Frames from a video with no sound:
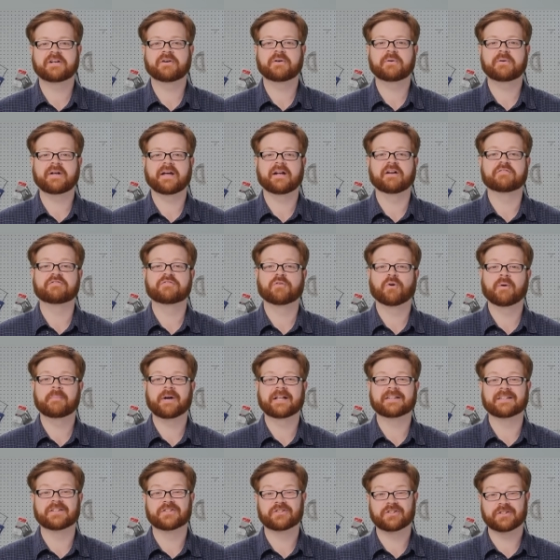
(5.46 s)
code in a
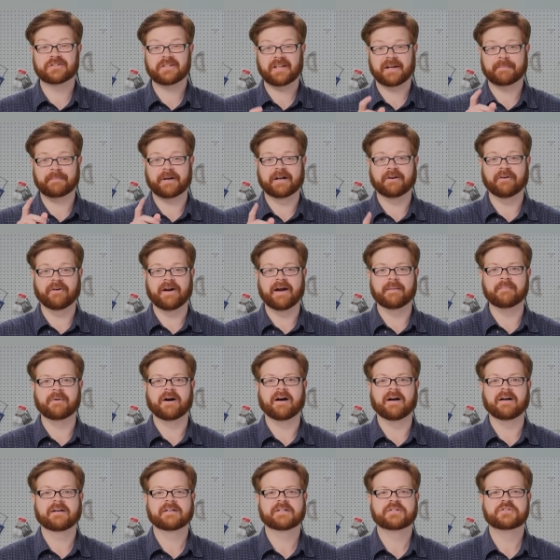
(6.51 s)
format that's just like my
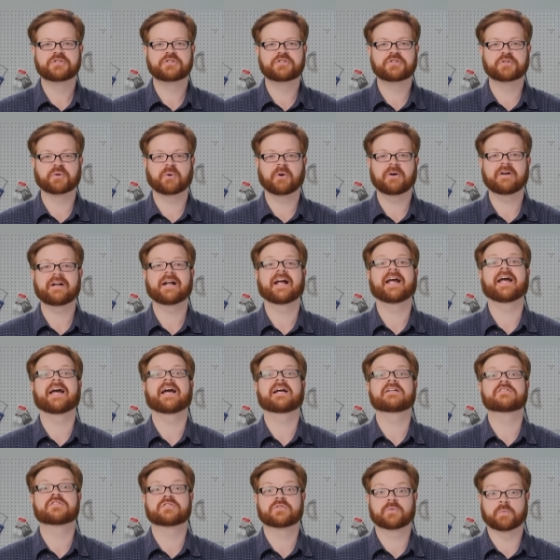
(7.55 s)
grandma, short
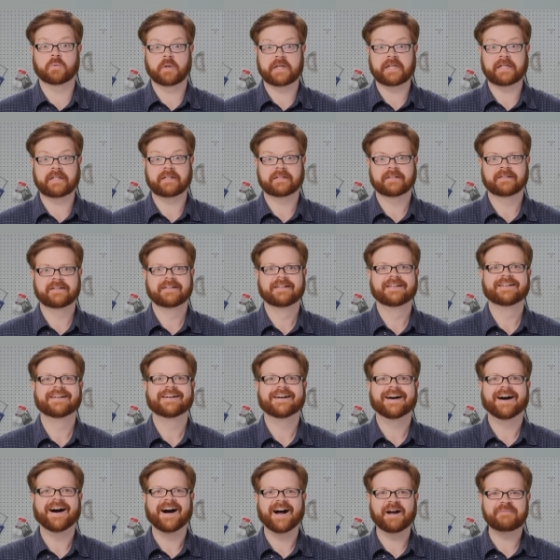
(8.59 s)
and sweet.
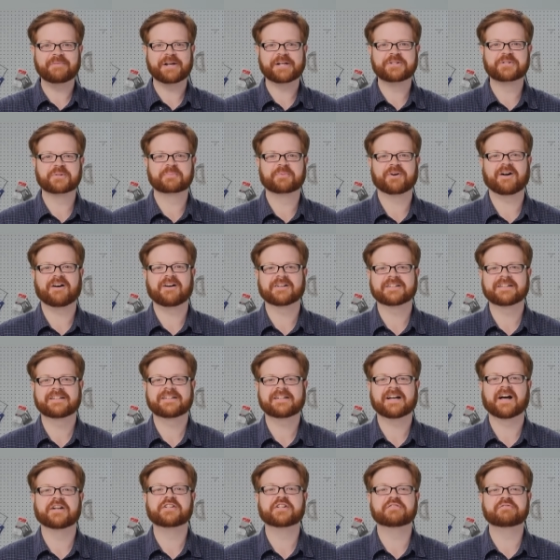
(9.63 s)
I'm Andrew
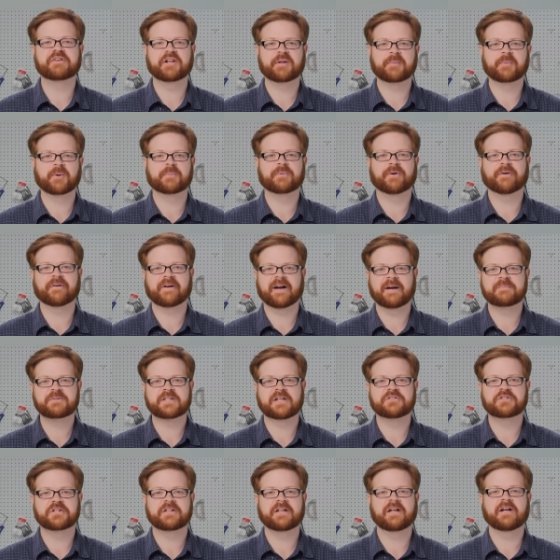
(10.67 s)
Brogden, a developer programs
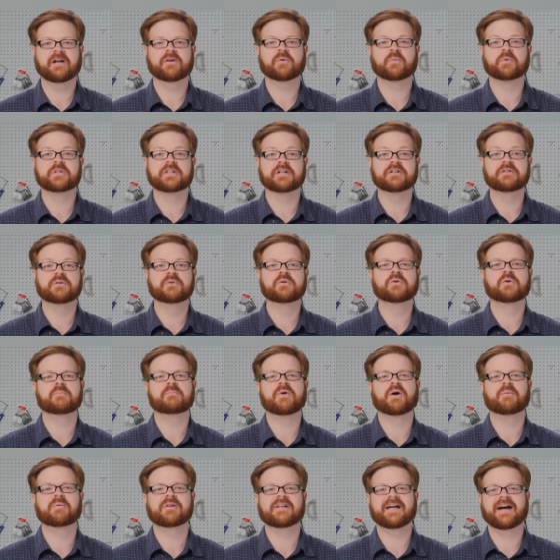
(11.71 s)
engineer with the Google
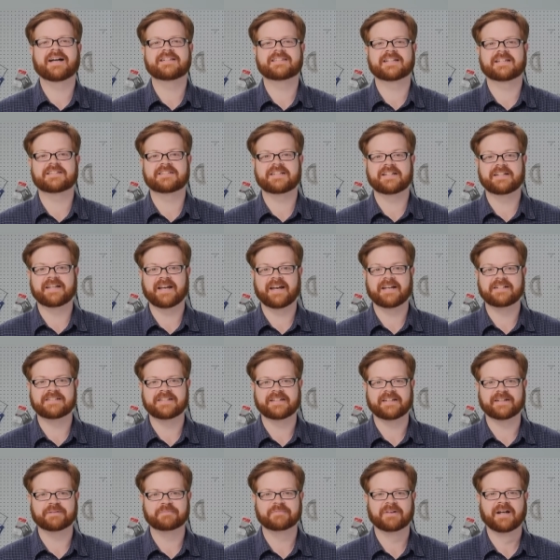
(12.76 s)
Mobile Ads SDK
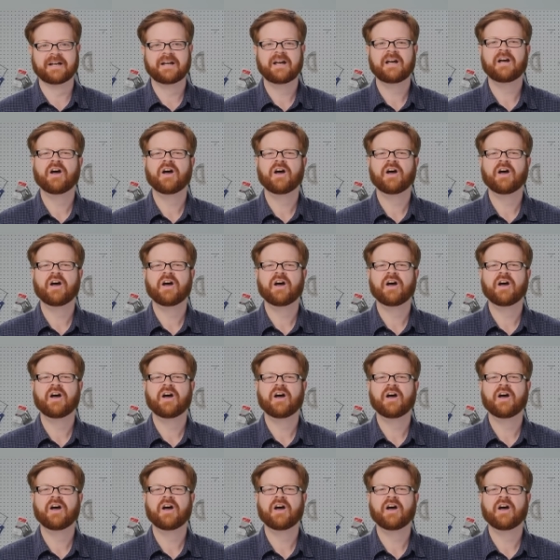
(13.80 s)
team.